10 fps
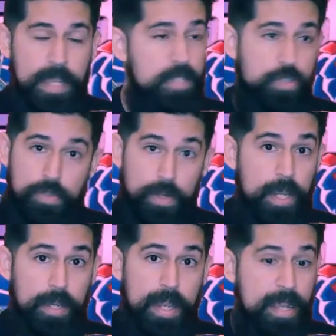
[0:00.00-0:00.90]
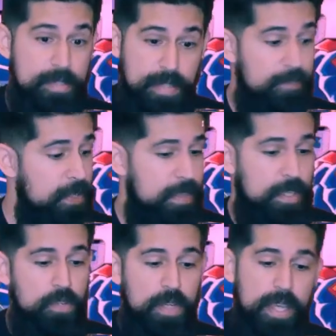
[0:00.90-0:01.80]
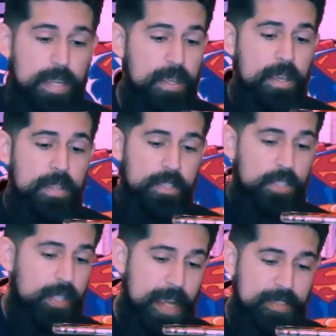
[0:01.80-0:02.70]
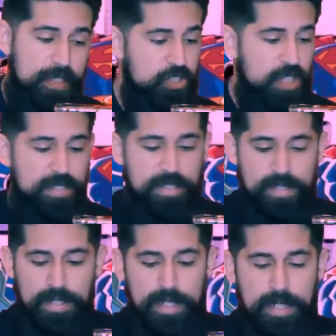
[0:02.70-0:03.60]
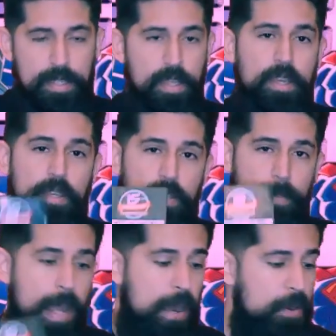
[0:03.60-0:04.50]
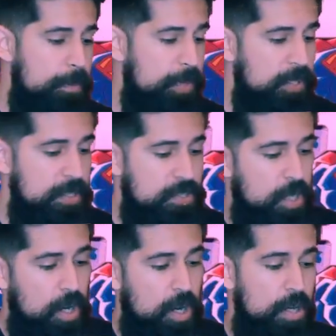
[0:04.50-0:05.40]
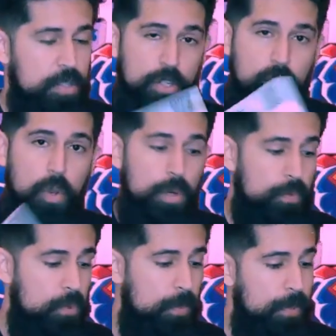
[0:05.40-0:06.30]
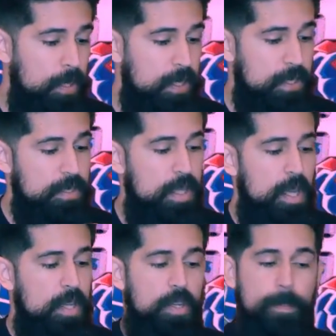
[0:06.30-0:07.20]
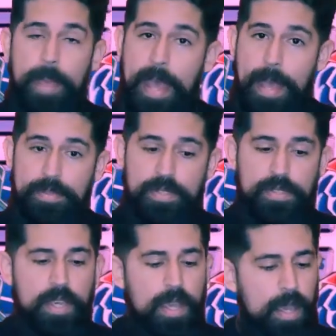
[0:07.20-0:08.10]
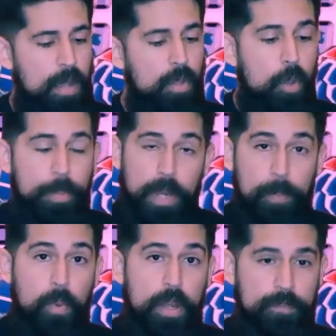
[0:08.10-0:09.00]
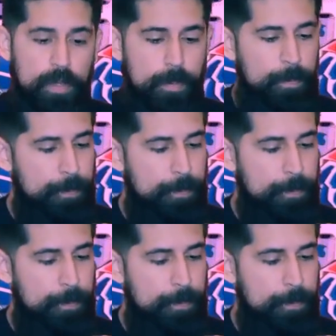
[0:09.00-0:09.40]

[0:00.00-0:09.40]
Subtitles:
It's great. It has everything you need. The classic Justice League, your power and abilities card, your core rule book, your maps. I'll open up one of them.